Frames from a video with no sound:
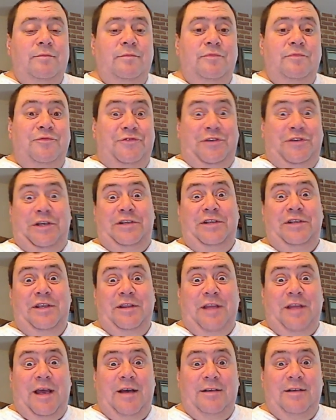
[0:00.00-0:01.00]

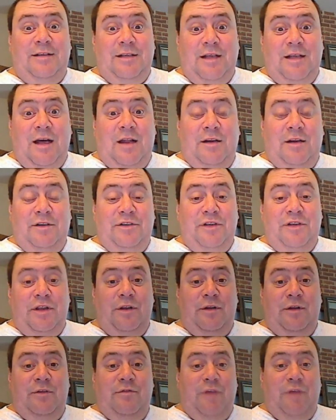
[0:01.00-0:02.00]
$60,000
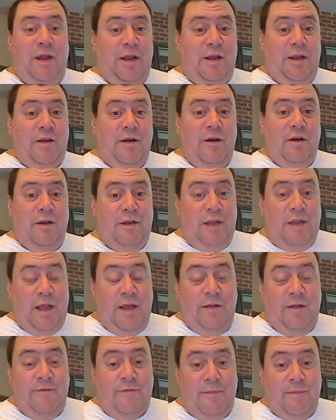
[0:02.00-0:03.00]
in credit card
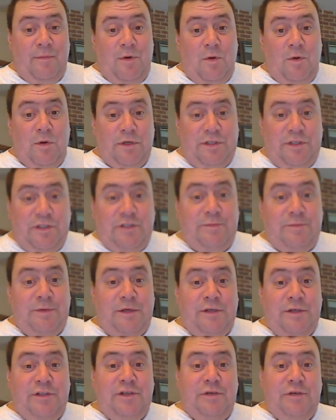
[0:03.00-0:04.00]
debt from horses
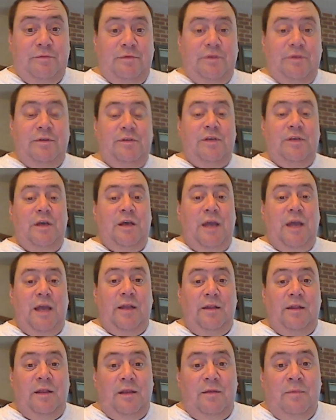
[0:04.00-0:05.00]
because she was uh,
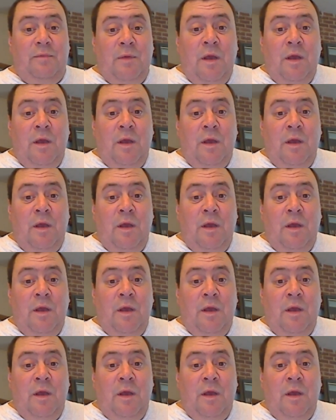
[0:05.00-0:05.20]
had the